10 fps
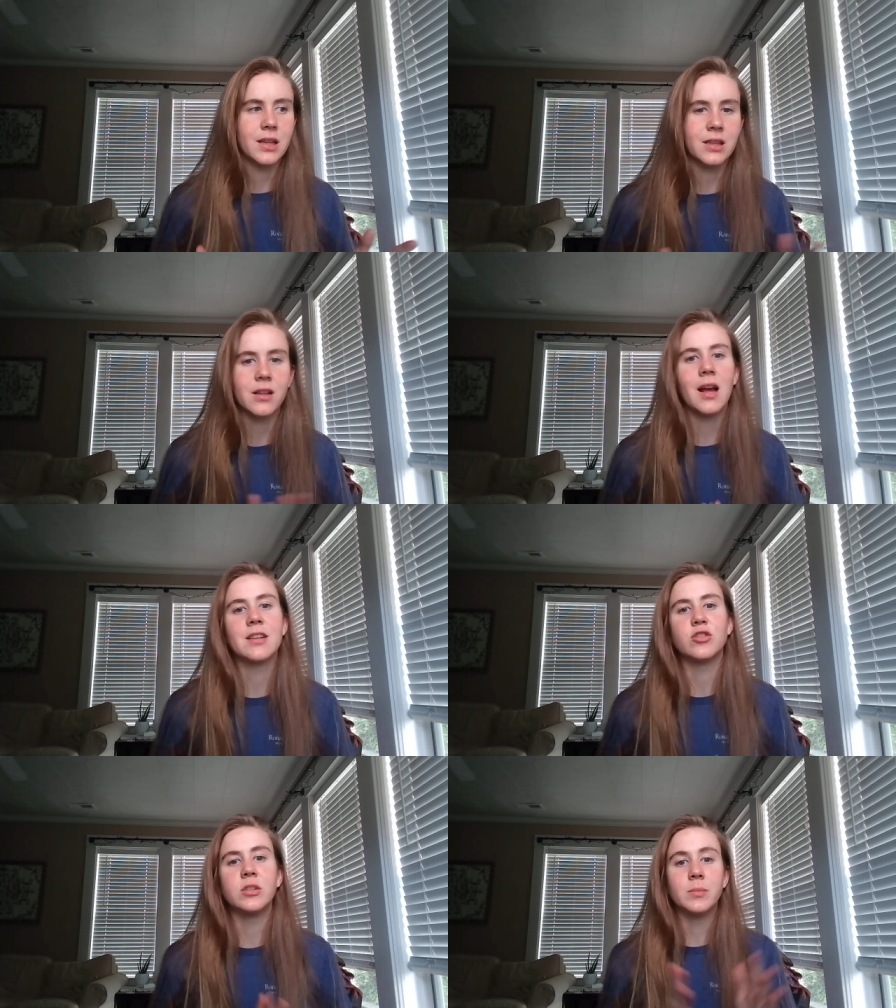in the
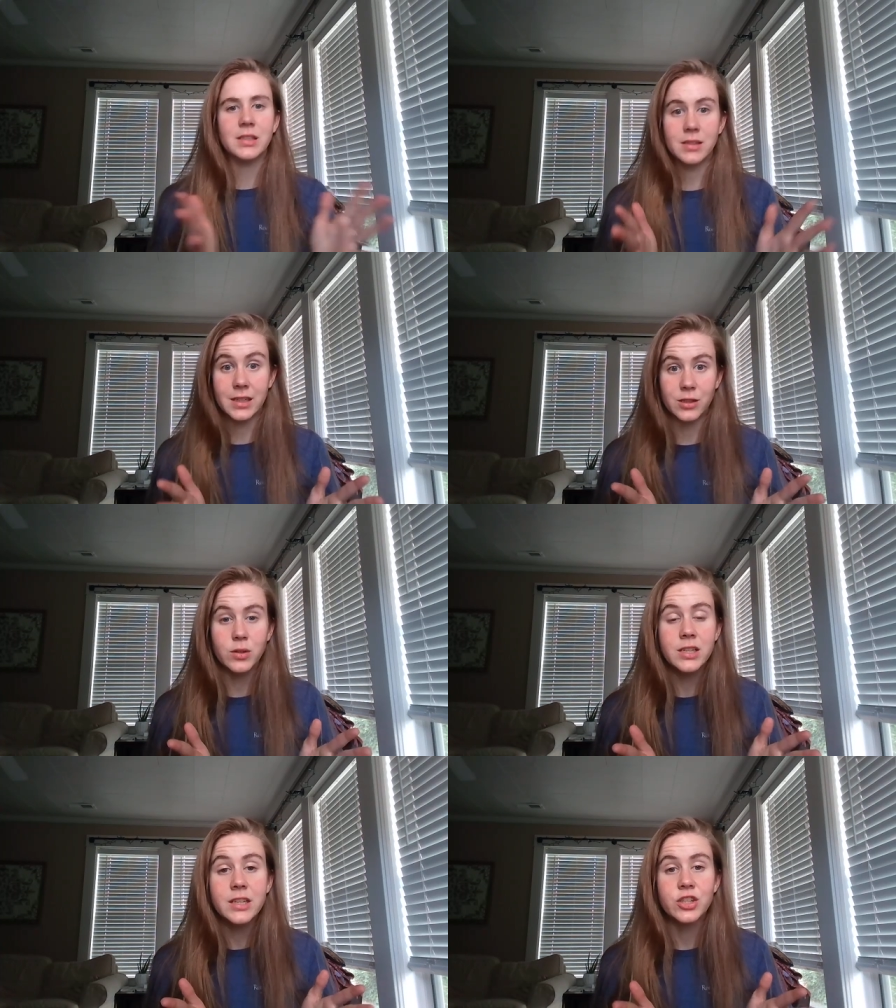classroom listening to a
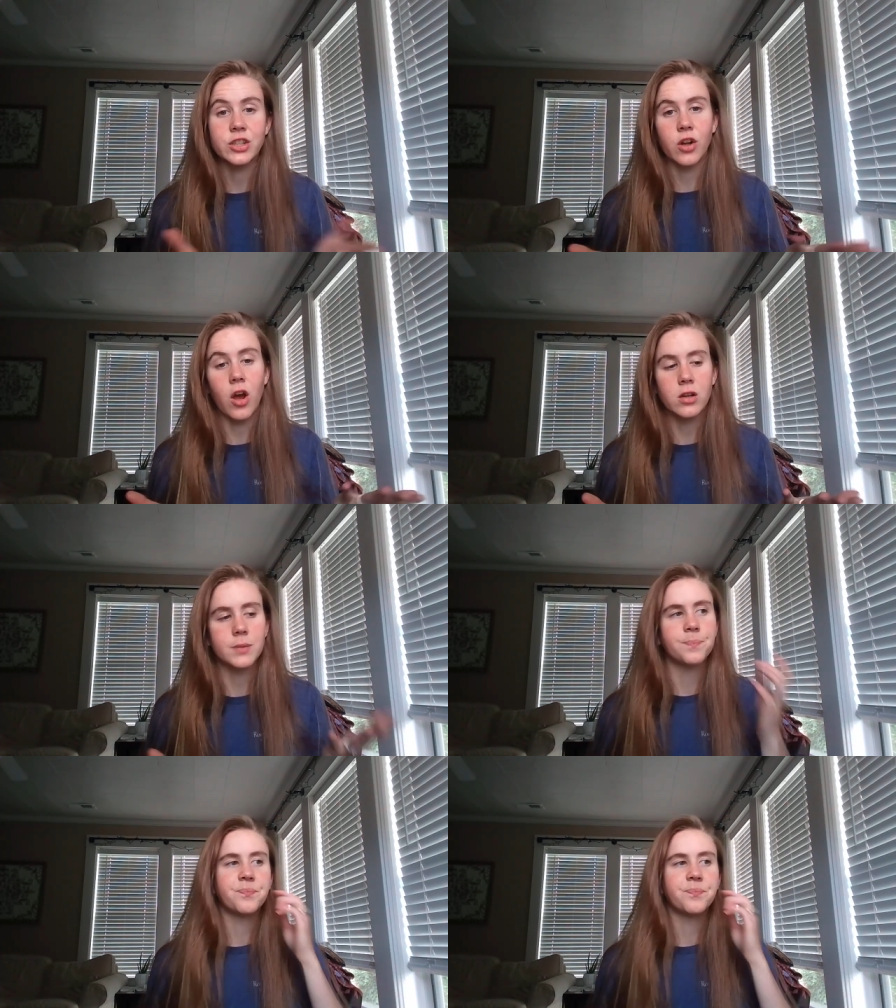teacher talk